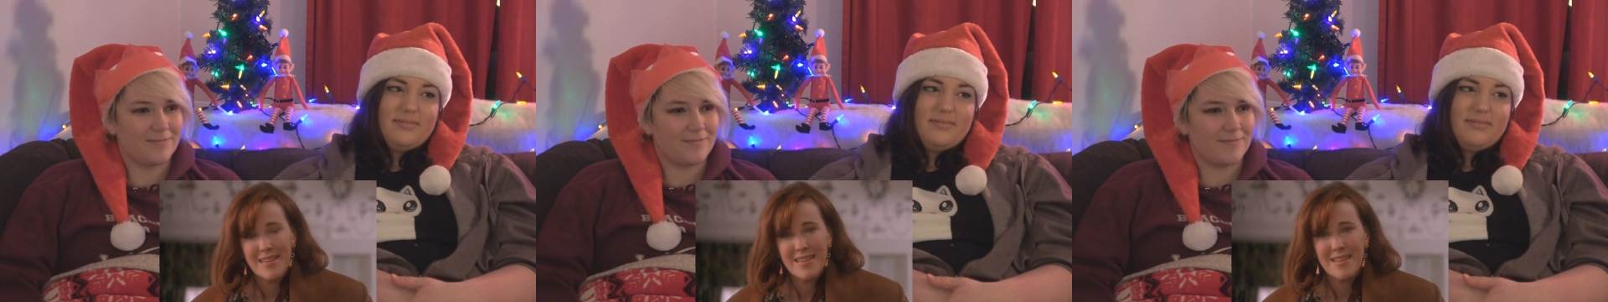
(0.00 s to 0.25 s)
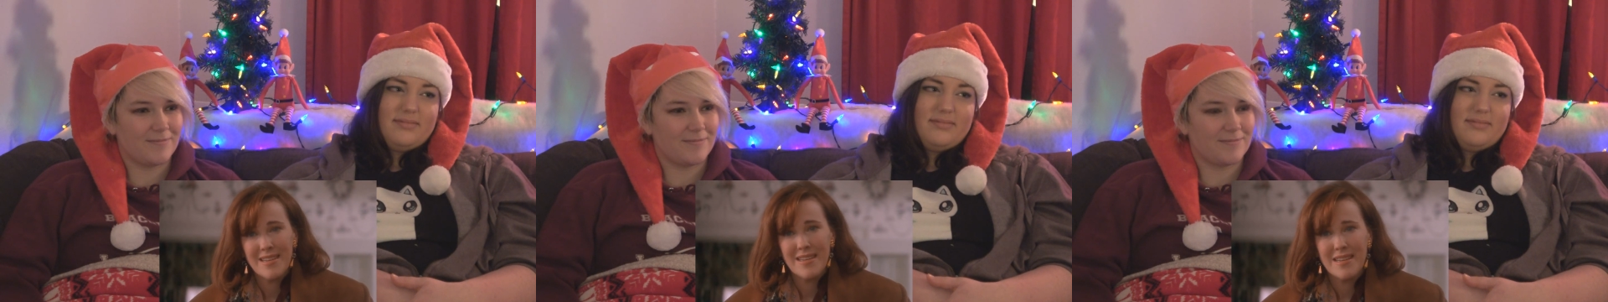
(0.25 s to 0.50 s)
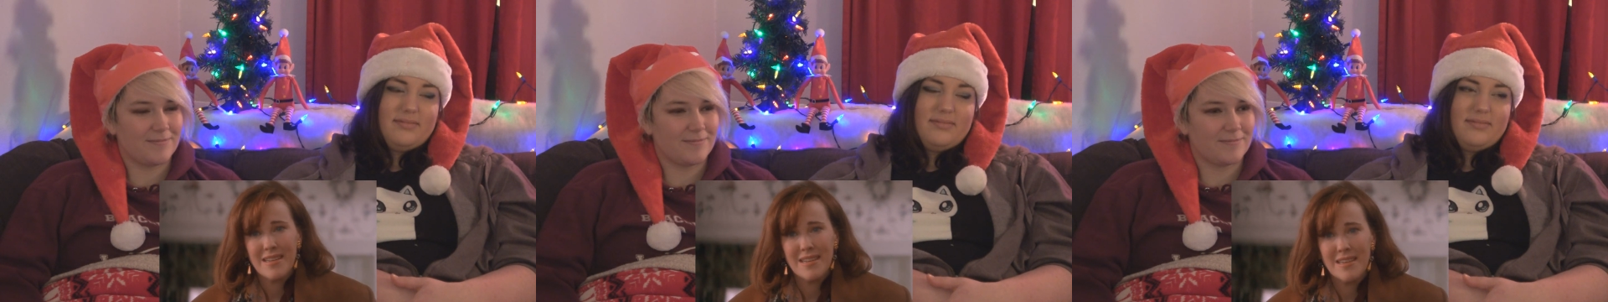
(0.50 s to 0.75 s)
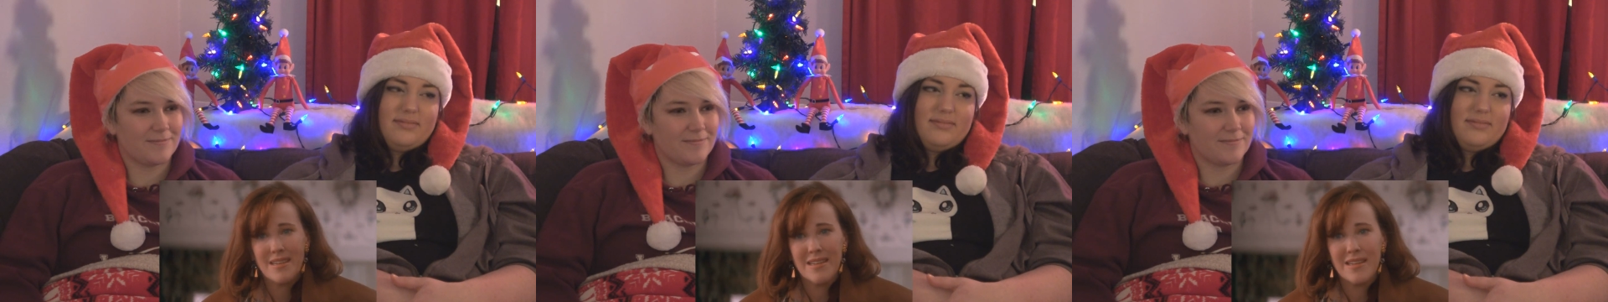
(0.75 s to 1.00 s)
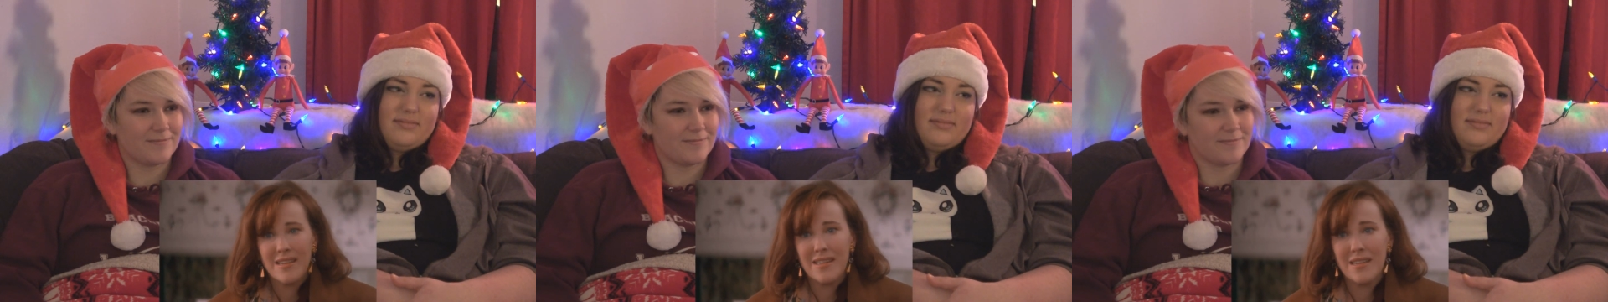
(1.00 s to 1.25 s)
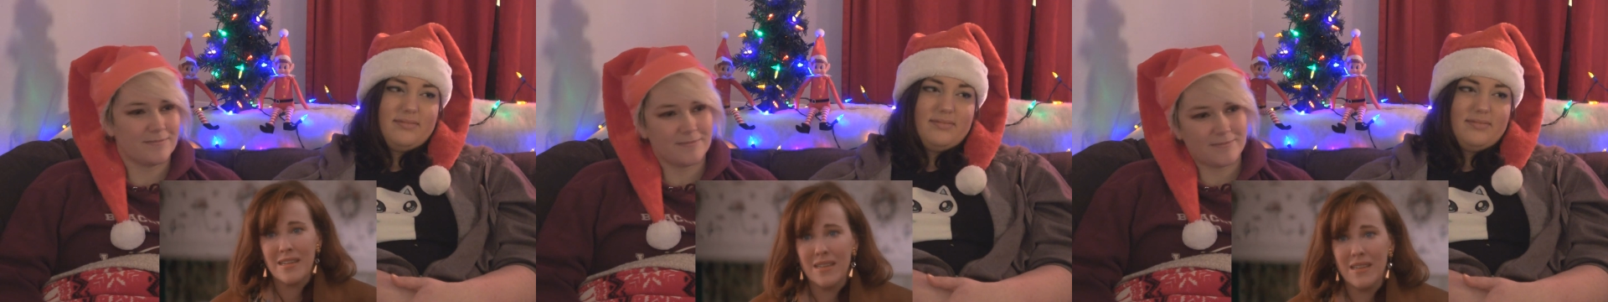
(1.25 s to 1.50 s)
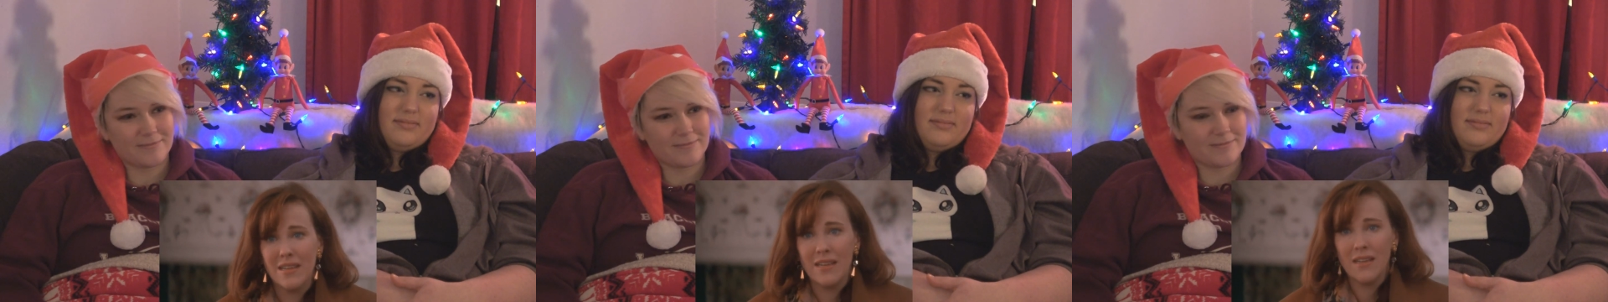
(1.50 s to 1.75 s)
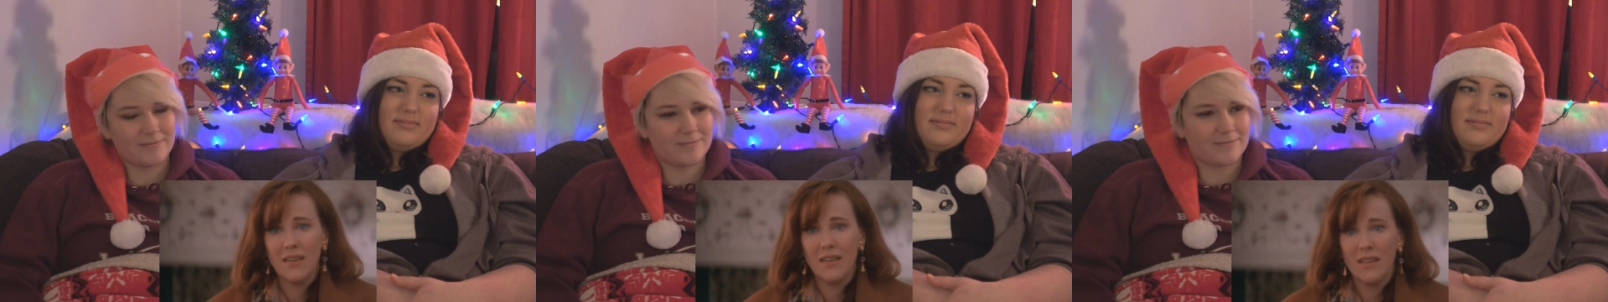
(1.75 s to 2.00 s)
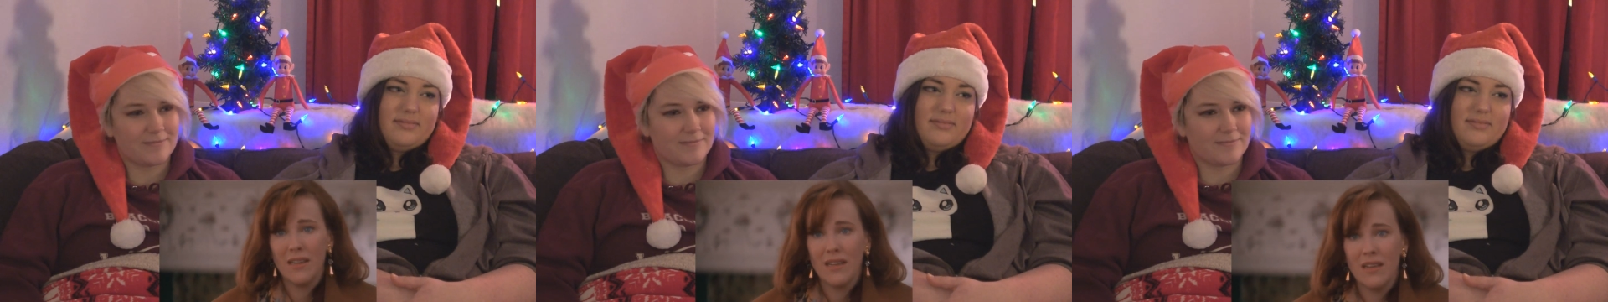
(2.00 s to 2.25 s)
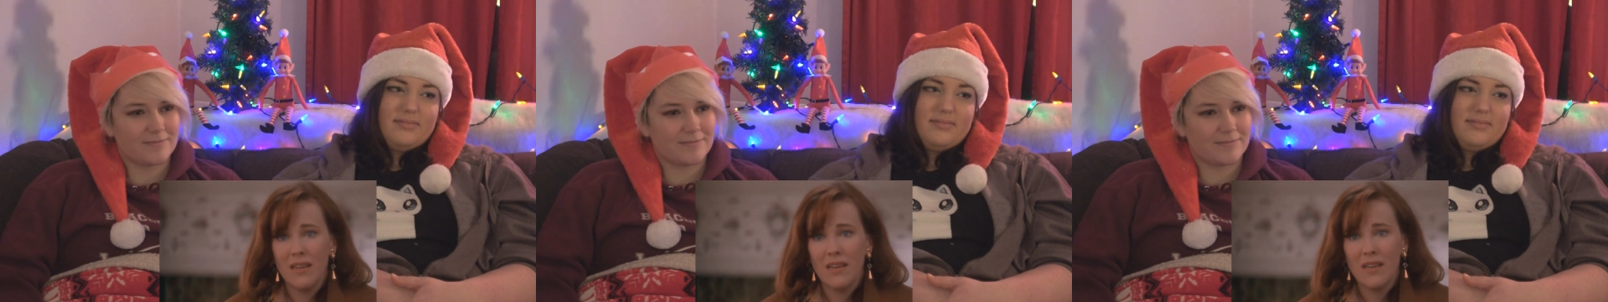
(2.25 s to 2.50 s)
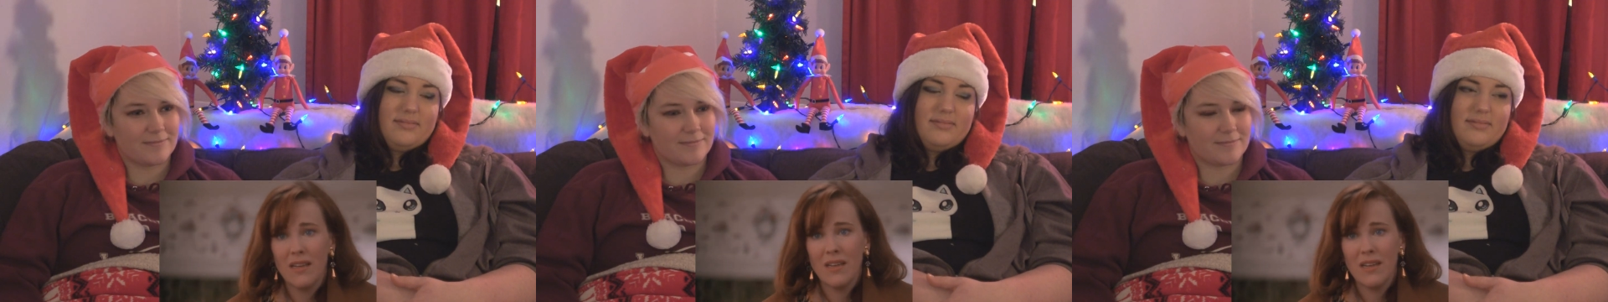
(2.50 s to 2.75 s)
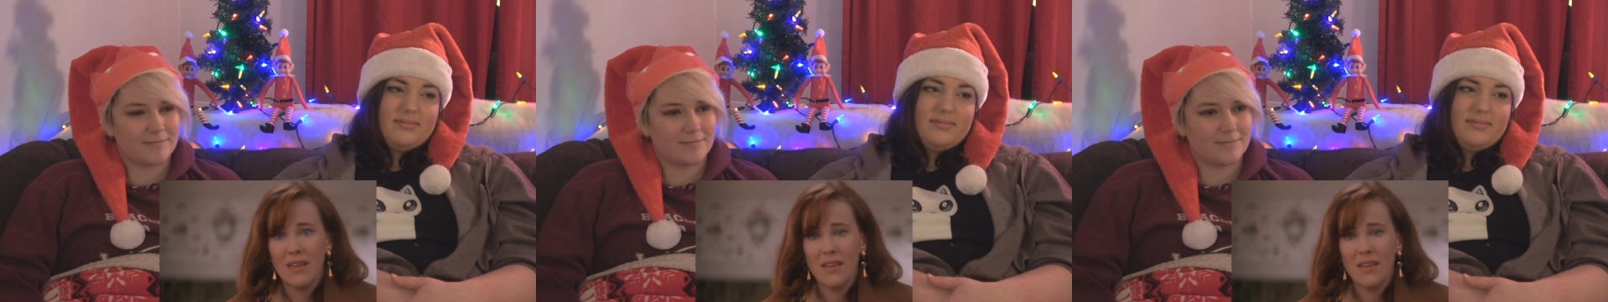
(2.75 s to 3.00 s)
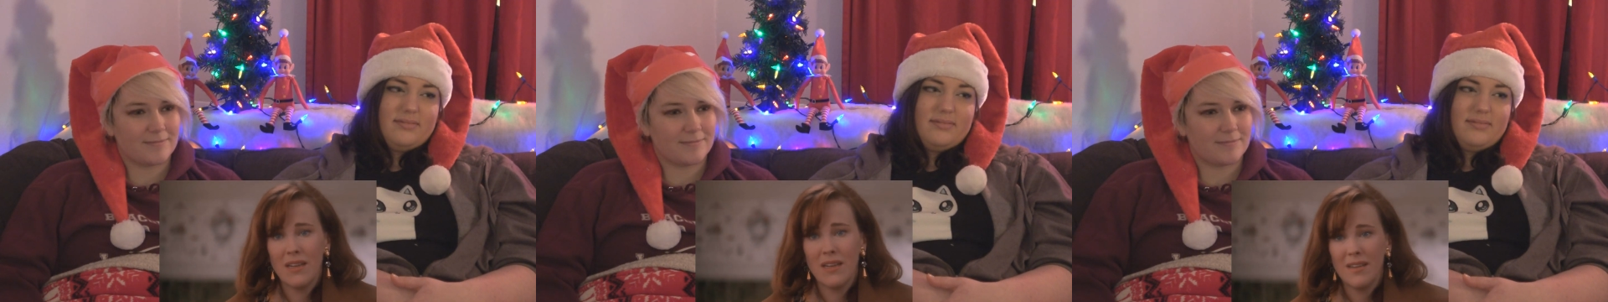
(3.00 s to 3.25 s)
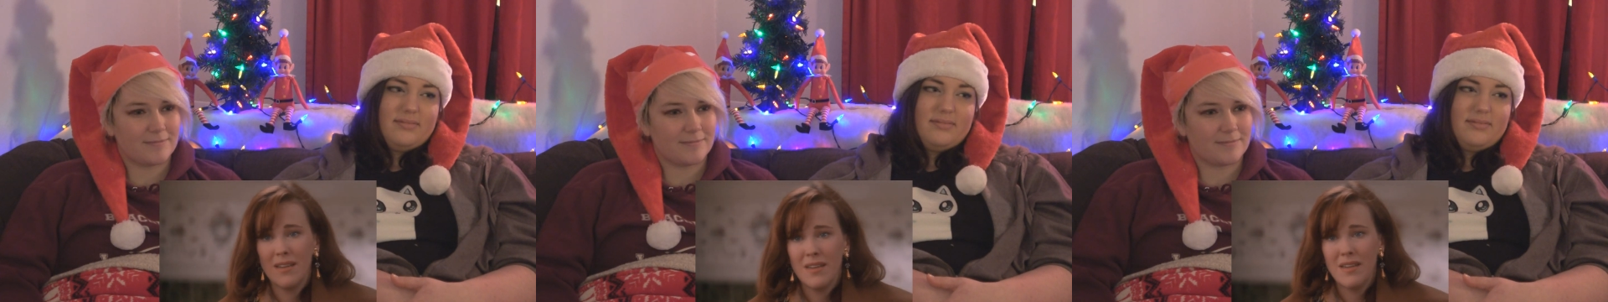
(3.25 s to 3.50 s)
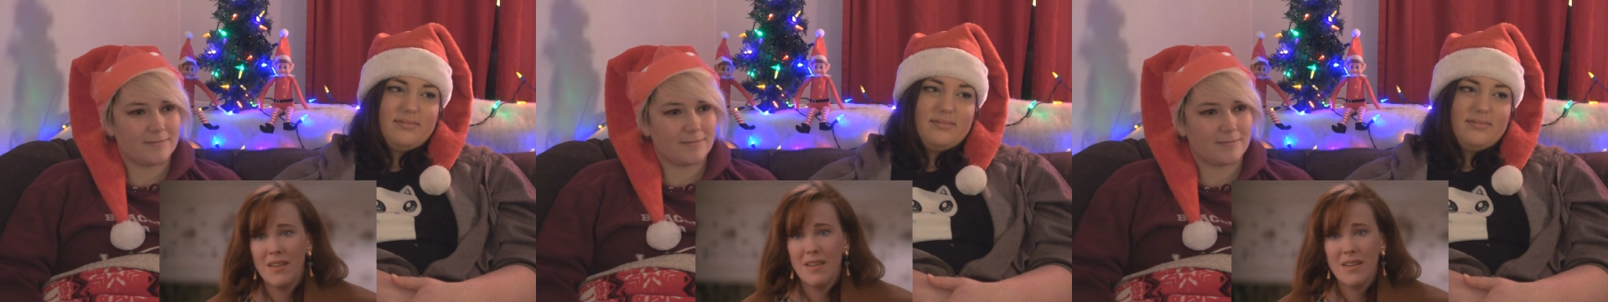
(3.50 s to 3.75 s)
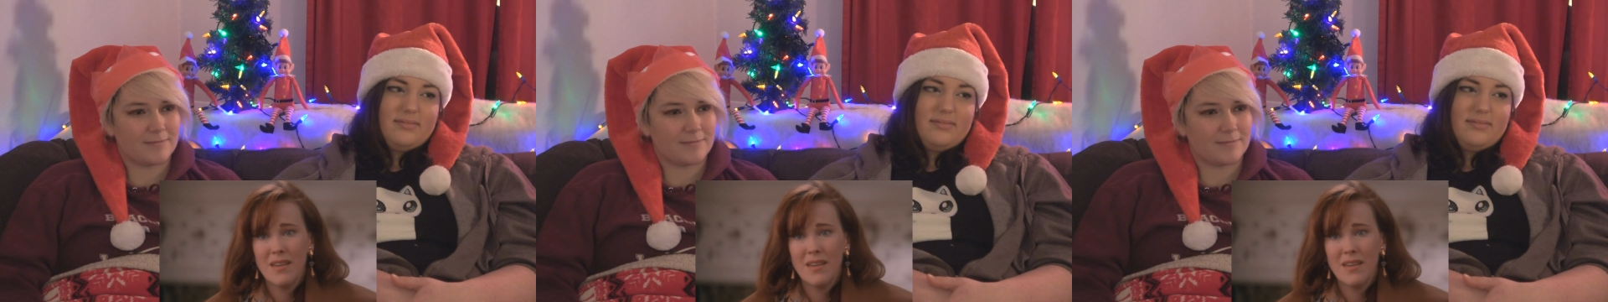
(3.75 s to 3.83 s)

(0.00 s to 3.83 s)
No one is speaking in this clip.